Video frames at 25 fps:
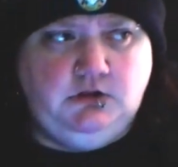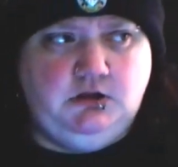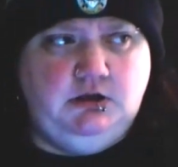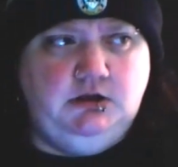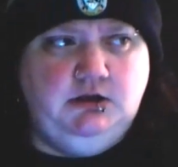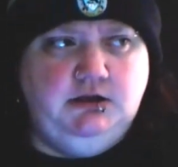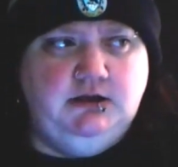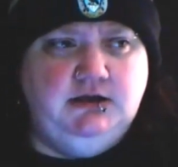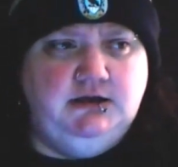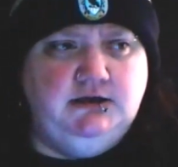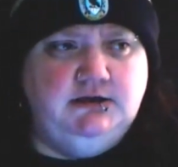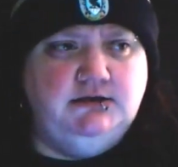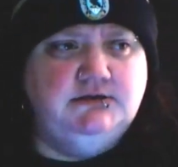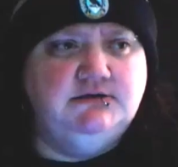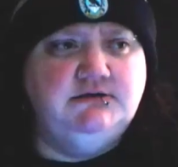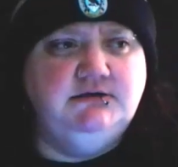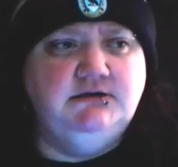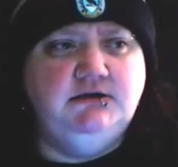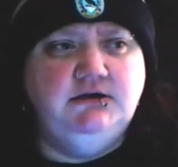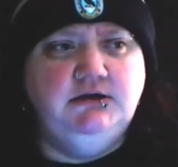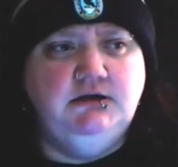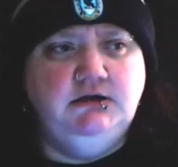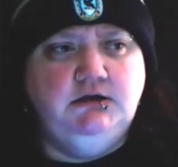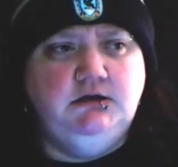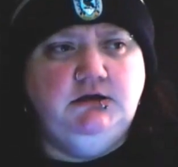And
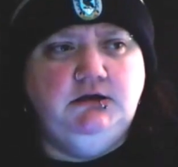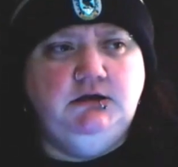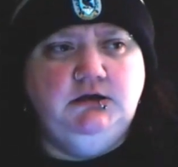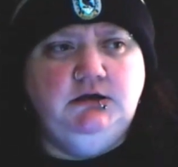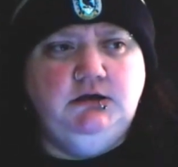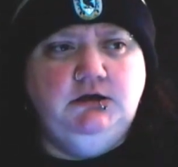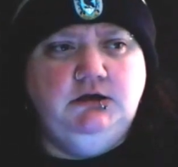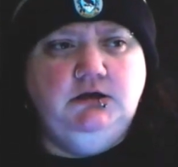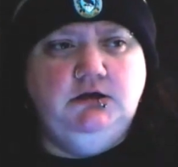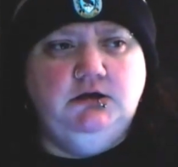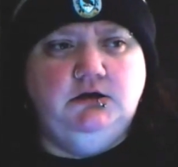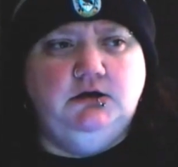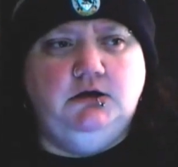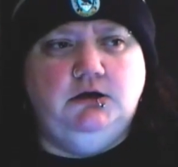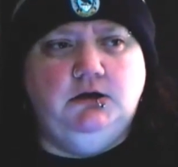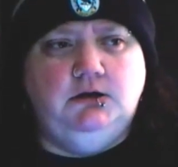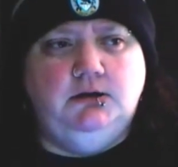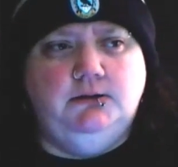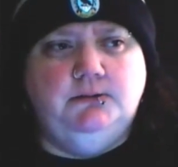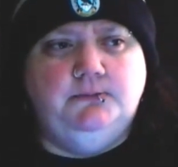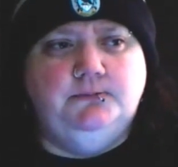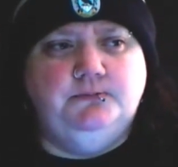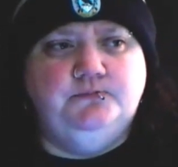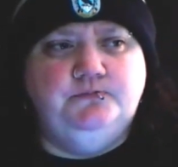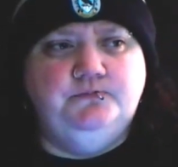
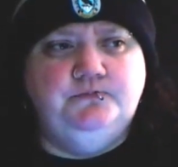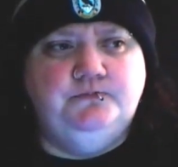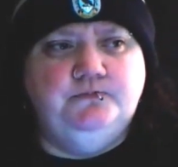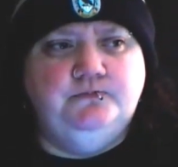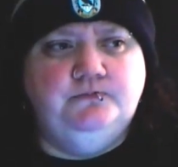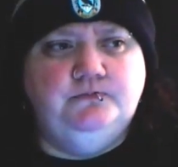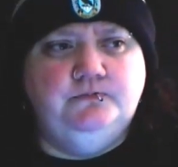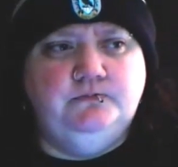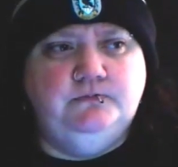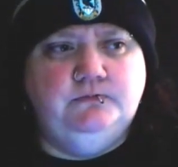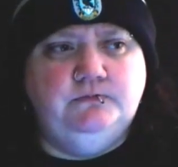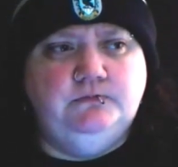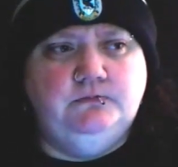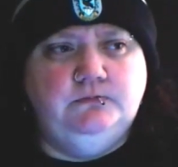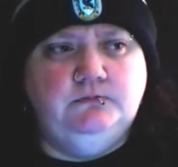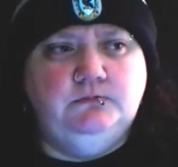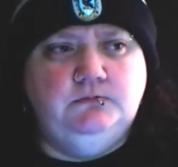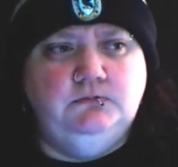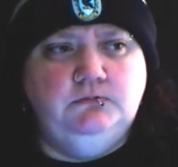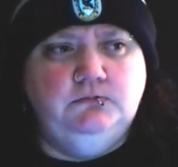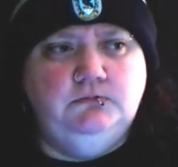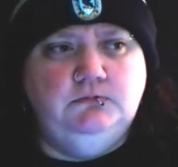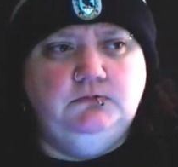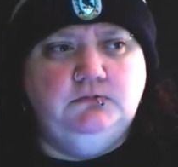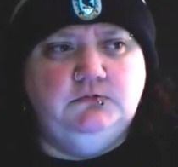um,
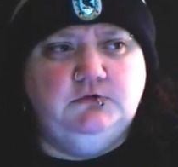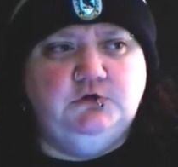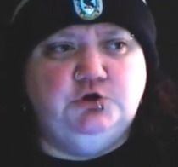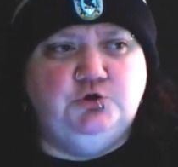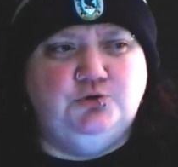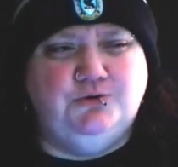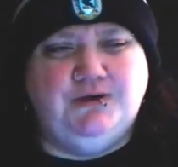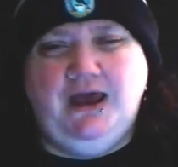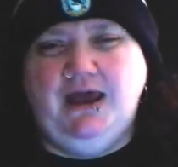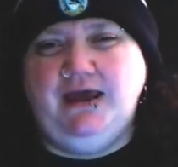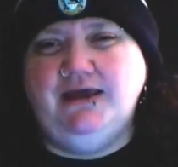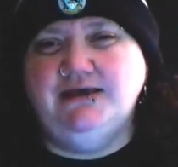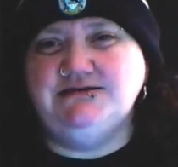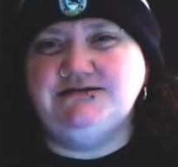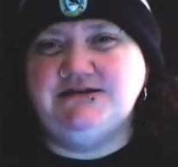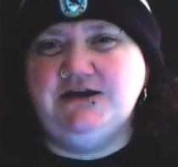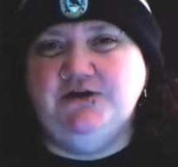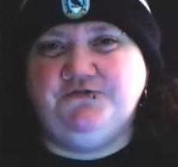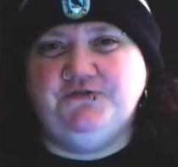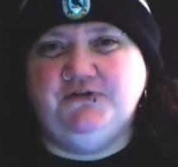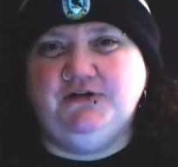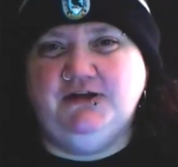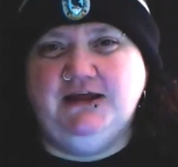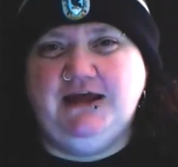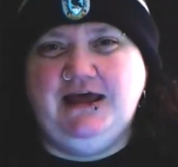you can
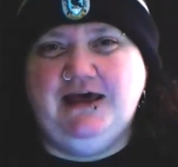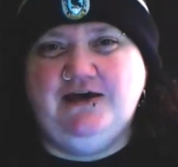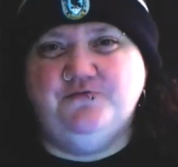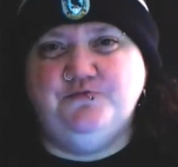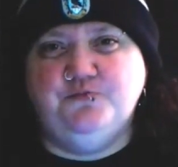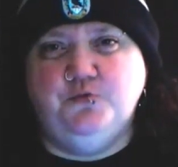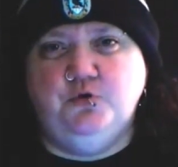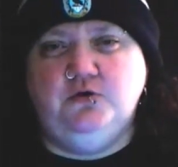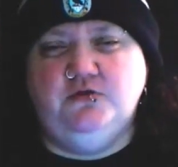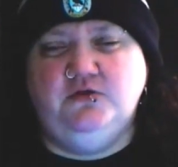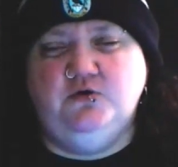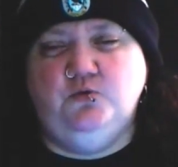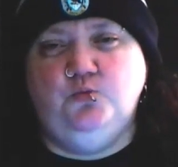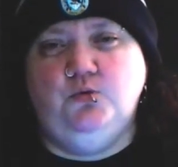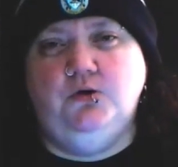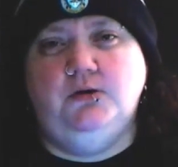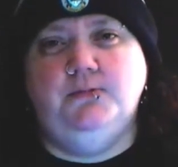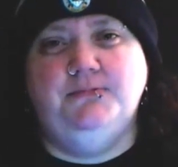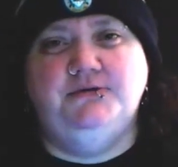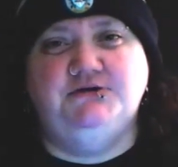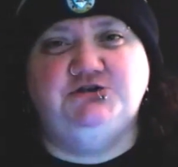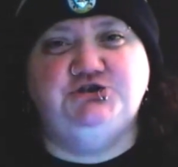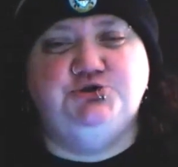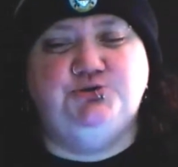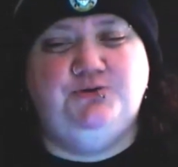definitely have more than one,
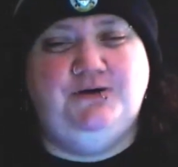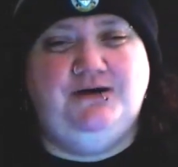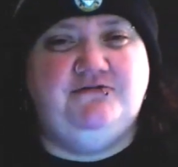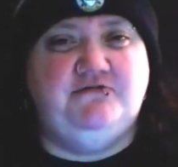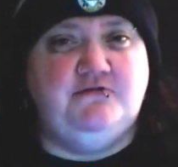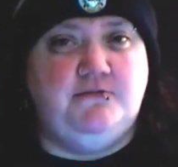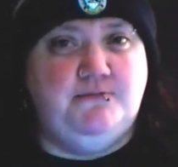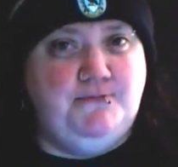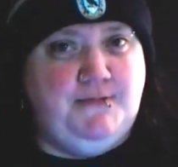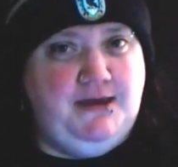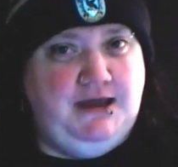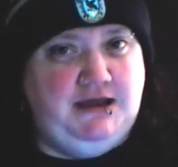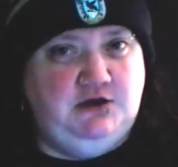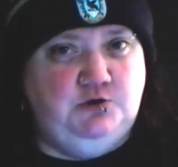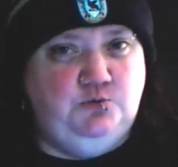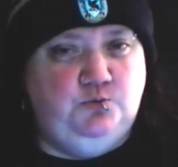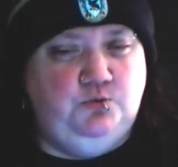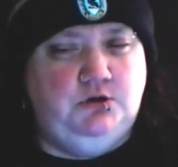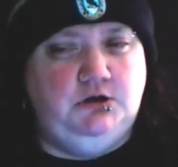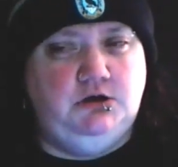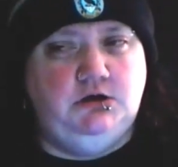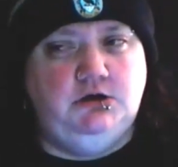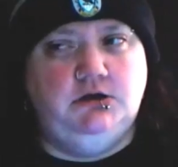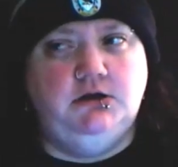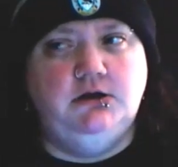but you have a main
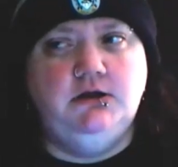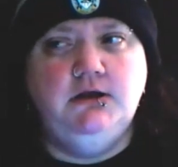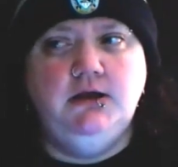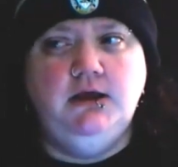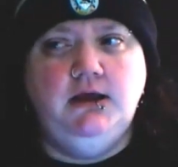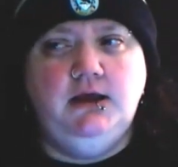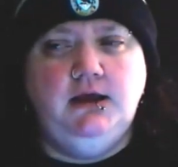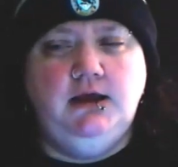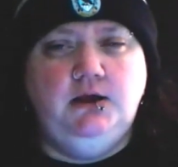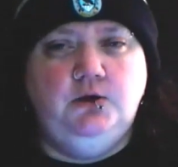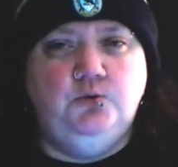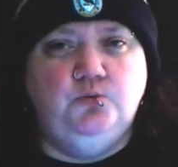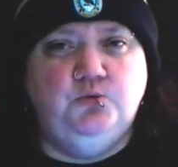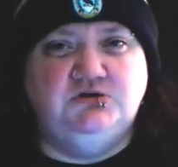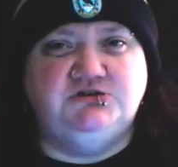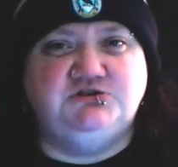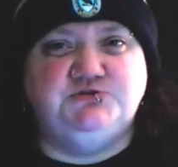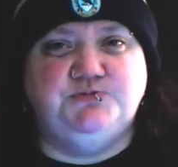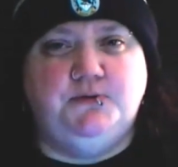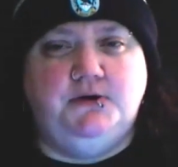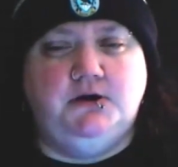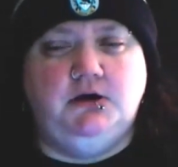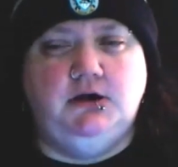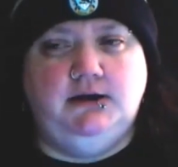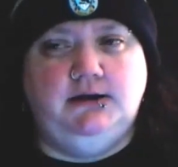one, which
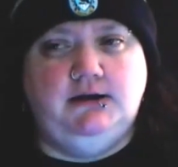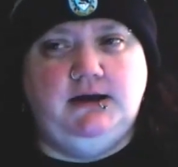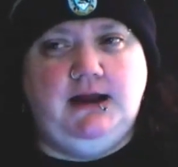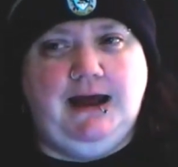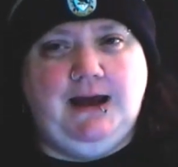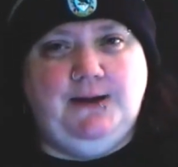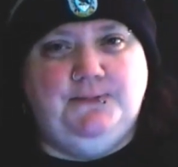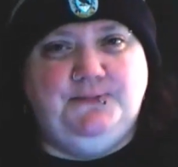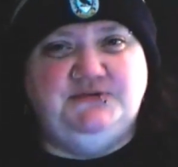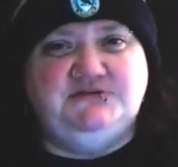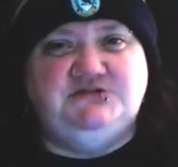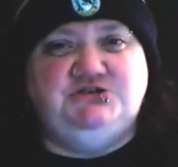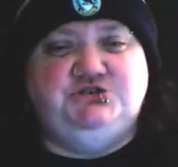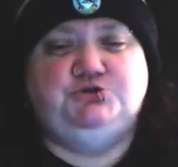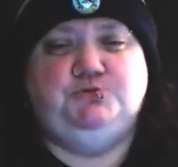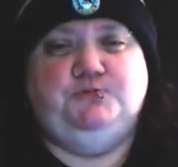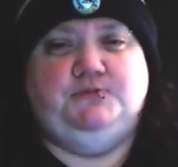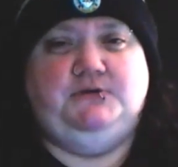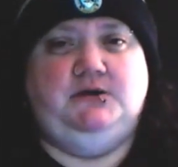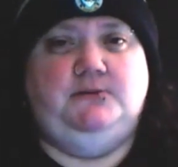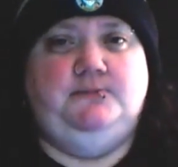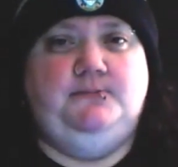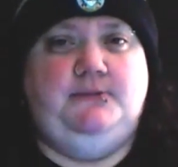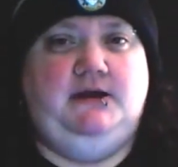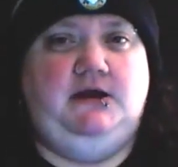mine happens to
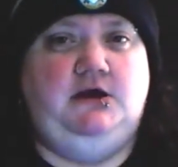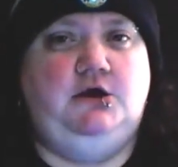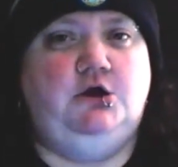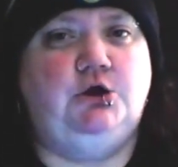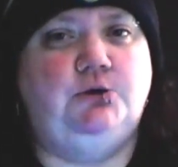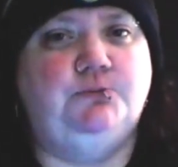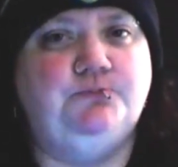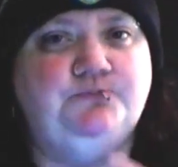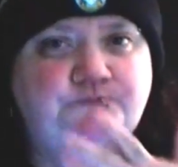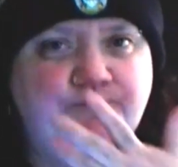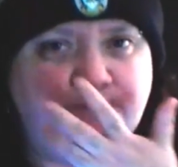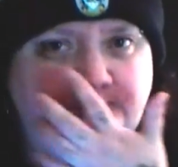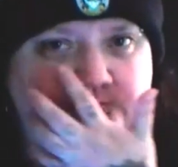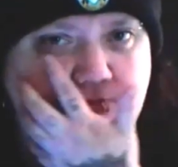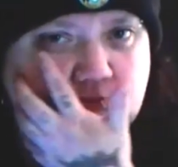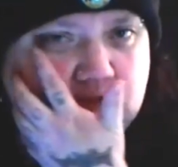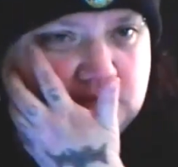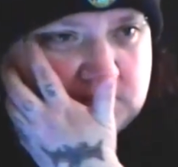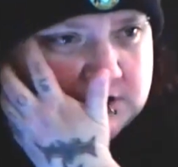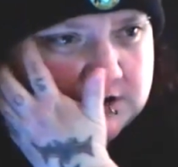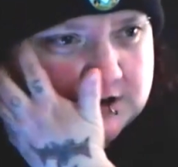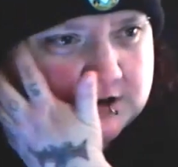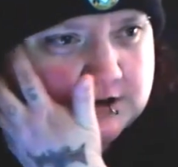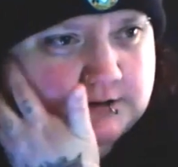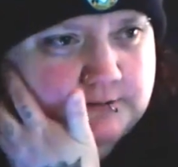be a bear.
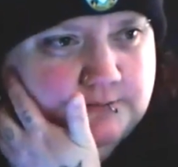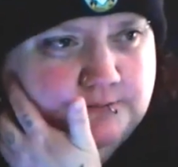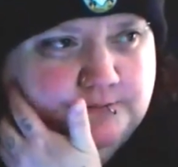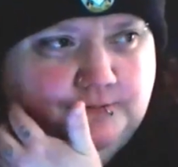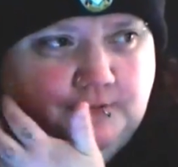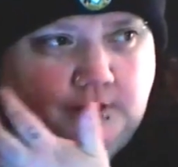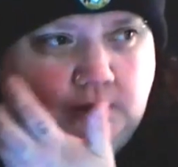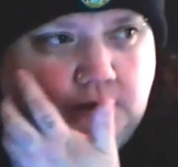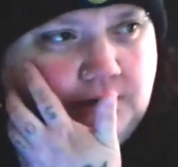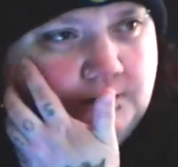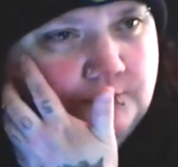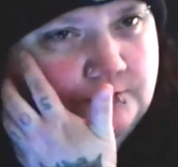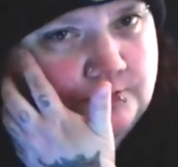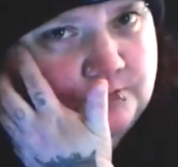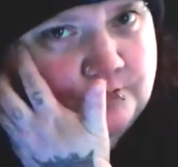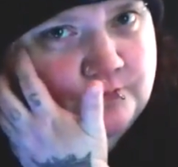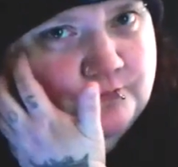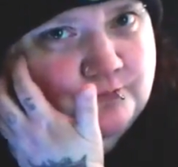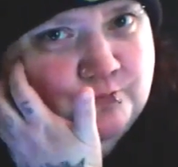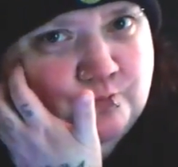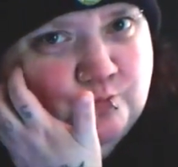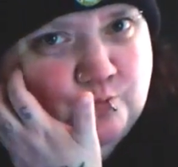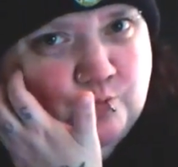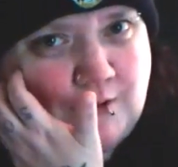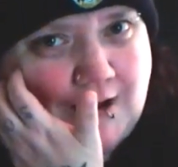I, I
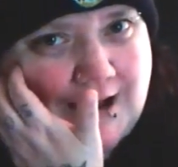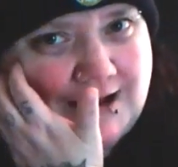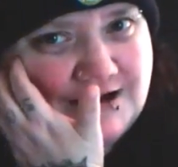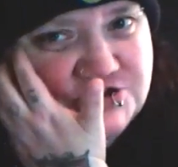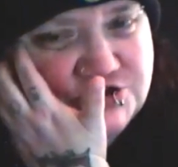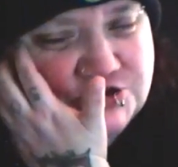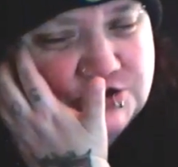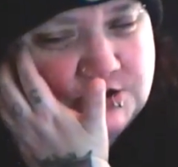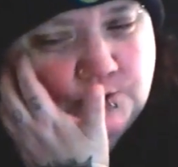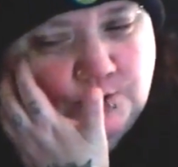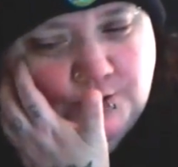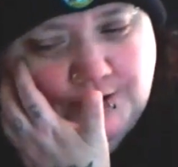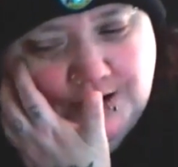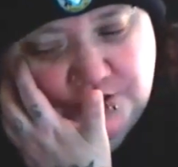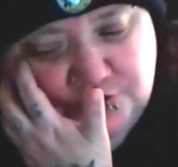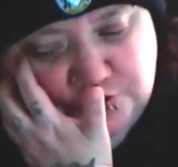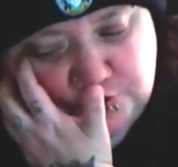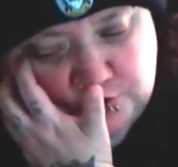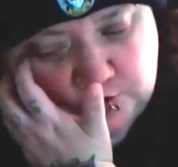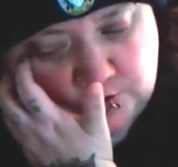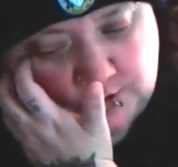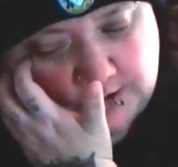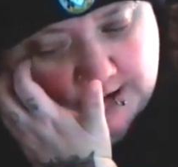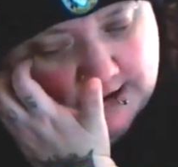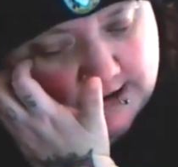actually went
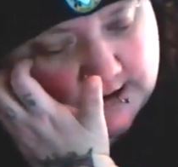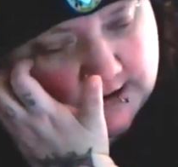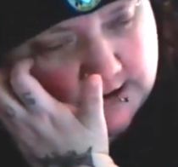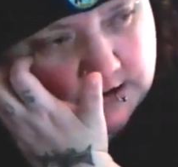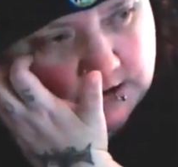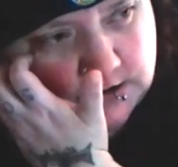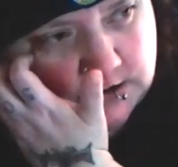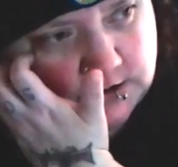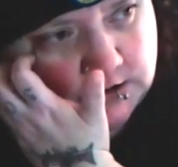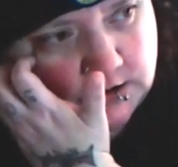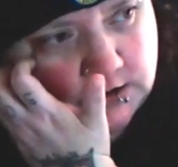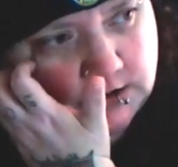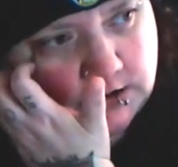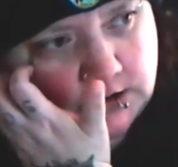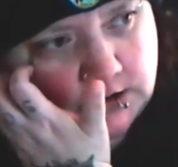through a,